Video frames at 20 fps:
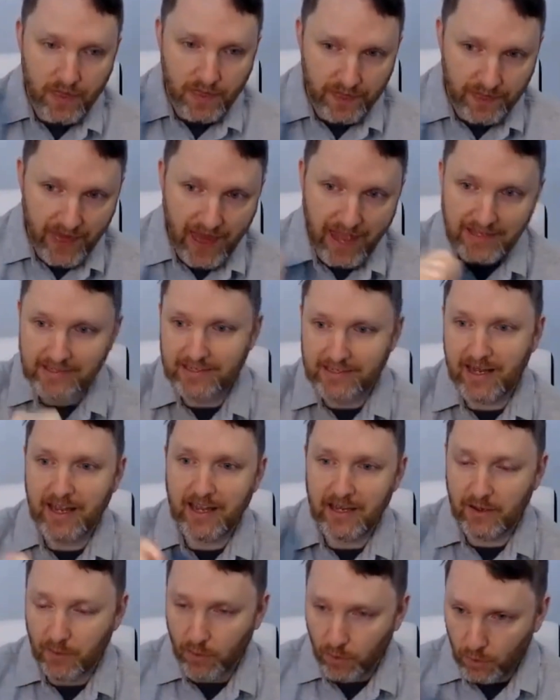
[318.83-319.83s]
that
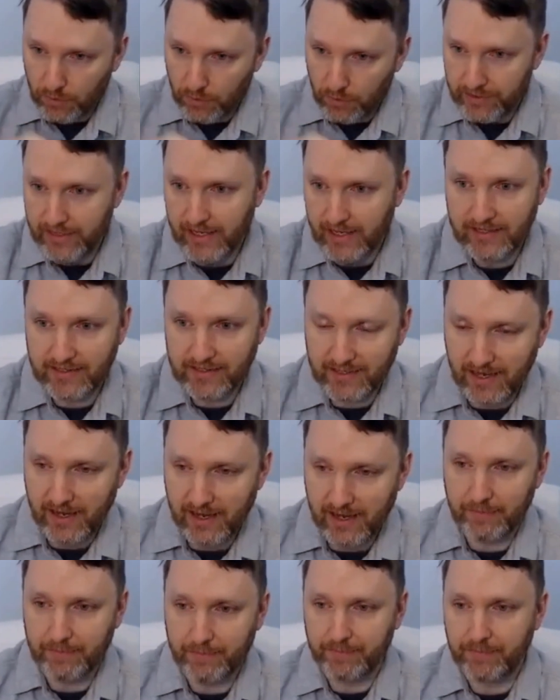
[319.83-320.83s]
day or the next
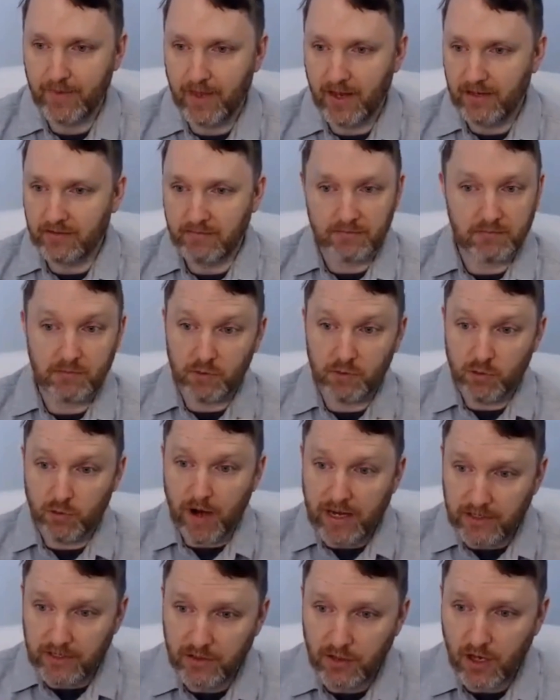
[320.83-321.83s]
day, right?
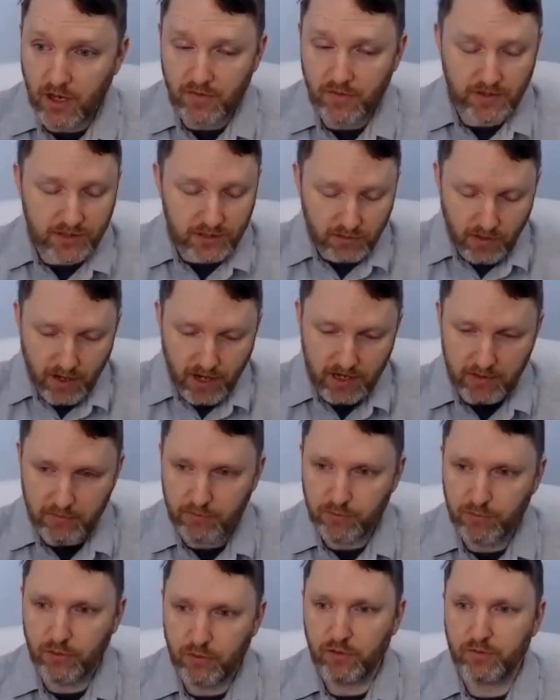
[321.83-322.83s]
Great service, great
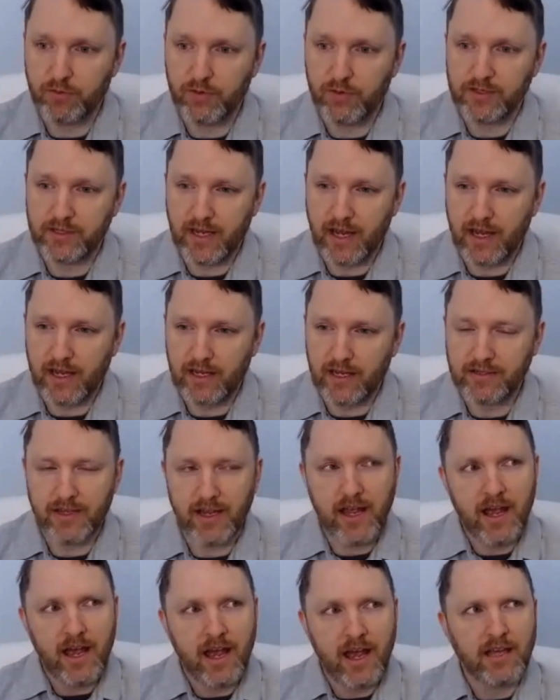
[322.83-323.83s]
improvement. And
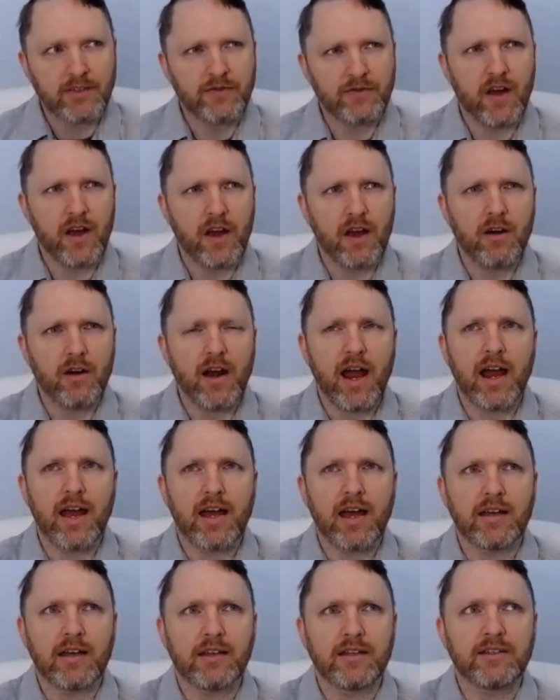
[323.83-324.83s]
as far
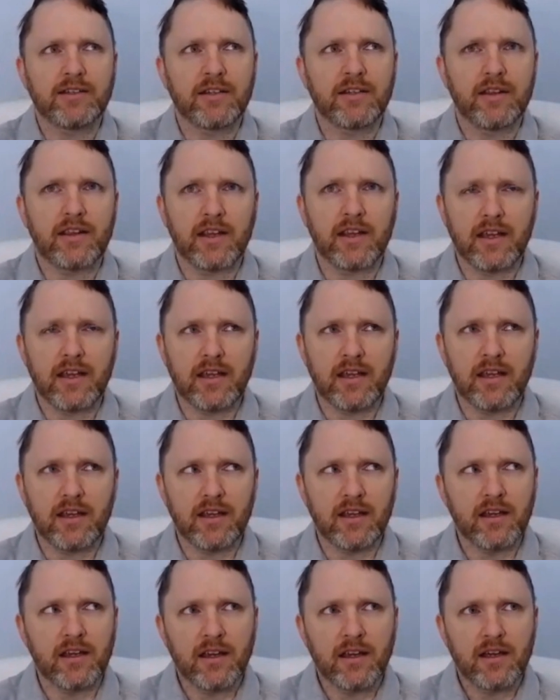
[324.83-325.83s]
as
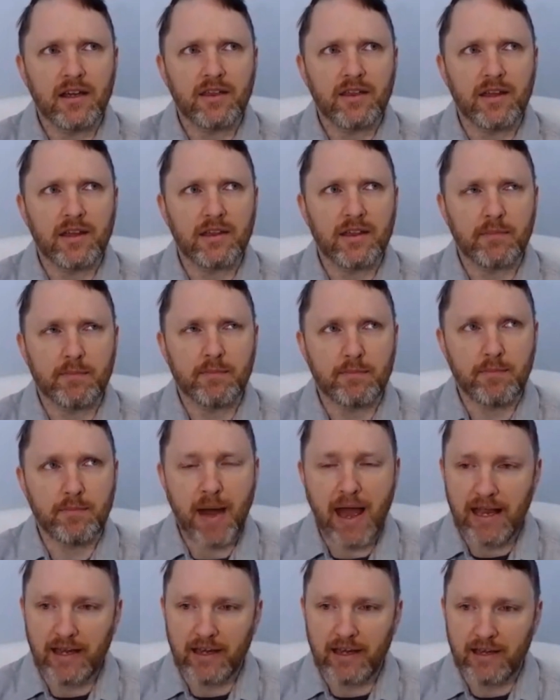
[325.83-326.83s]
the
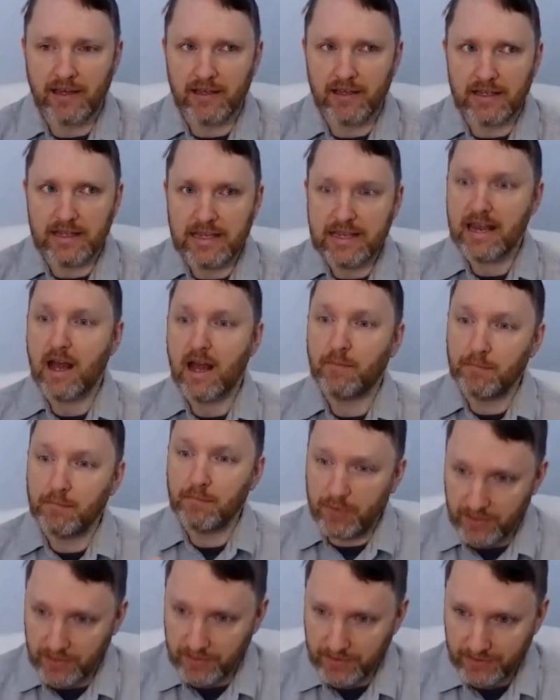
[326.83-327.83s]
bank
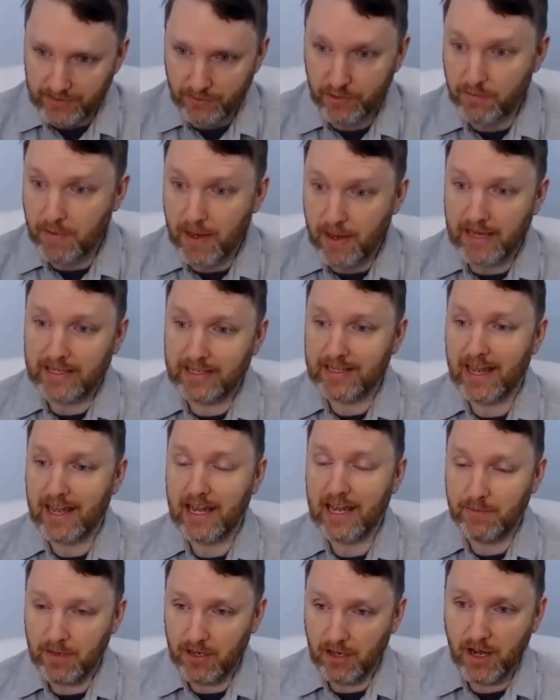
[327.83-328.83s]
numbers or the bank
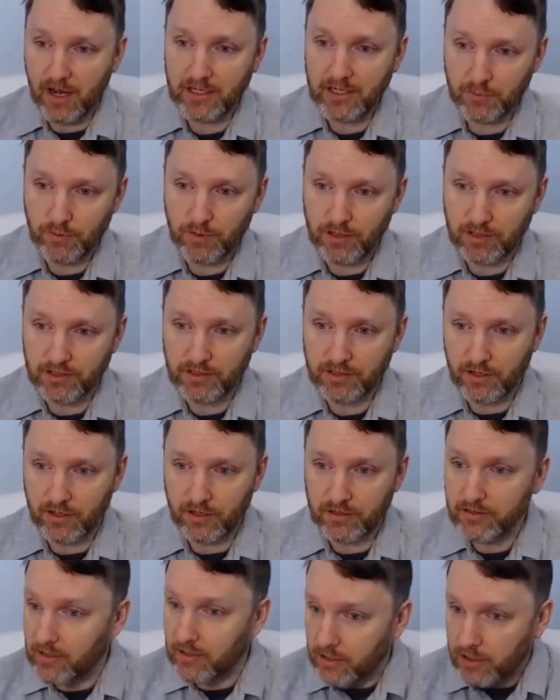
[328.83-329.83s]
KPIs were
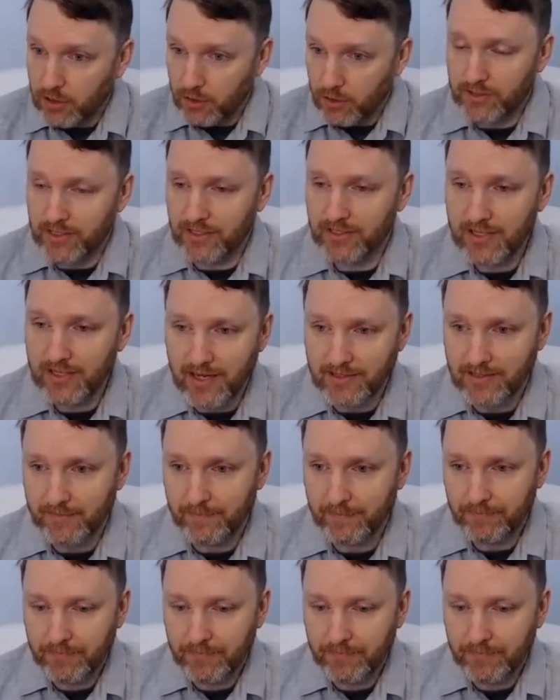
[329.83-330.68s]
concerned, a huge success.